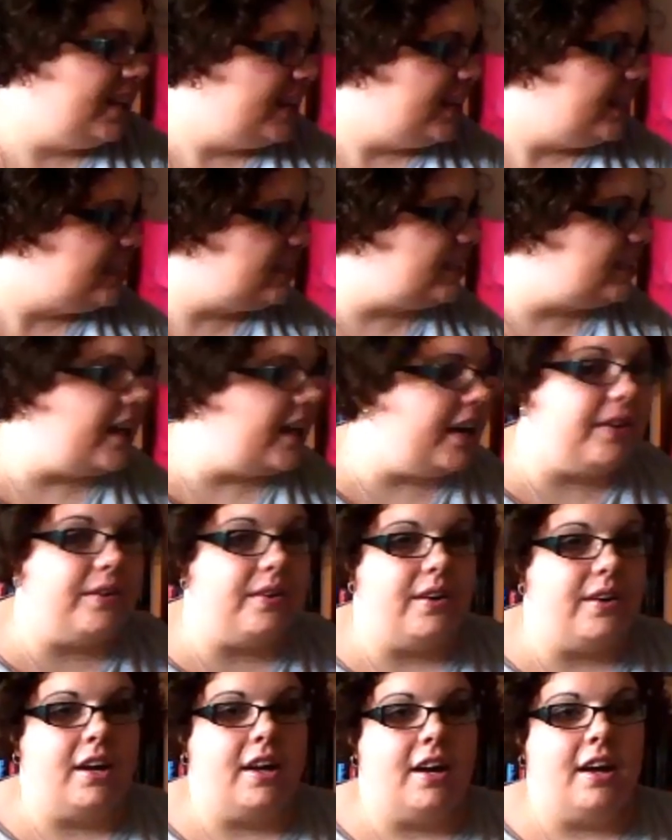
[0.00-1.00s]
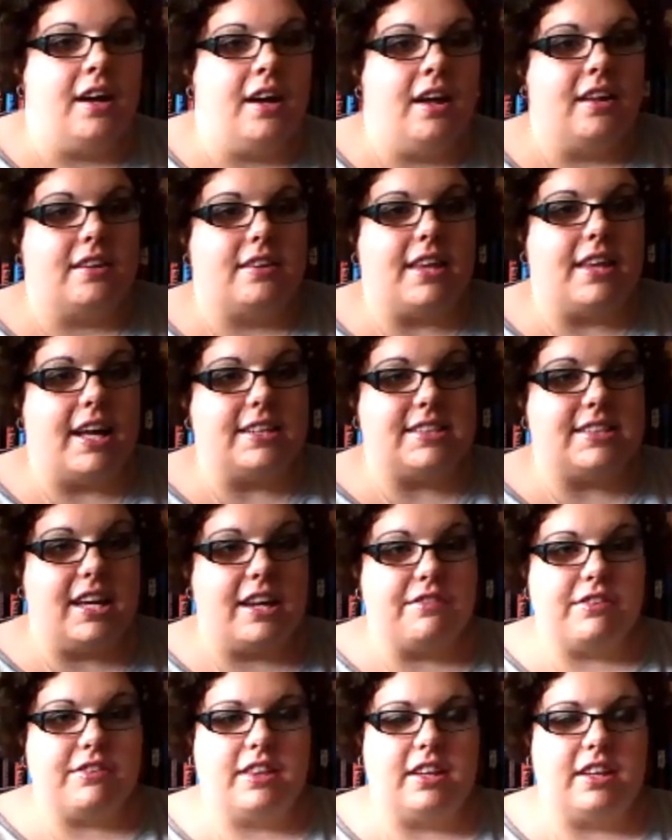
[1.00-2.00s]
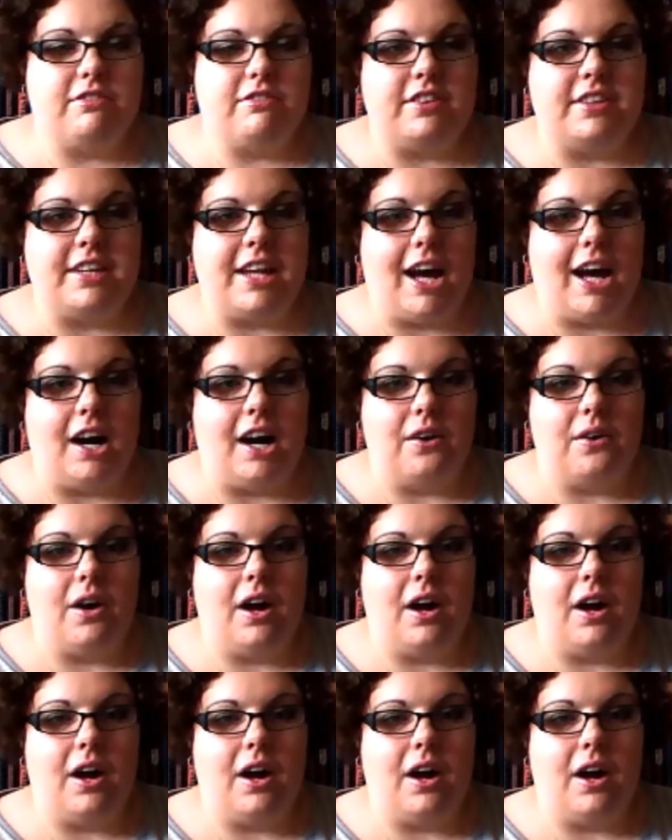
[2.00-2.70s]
So that's everything for now.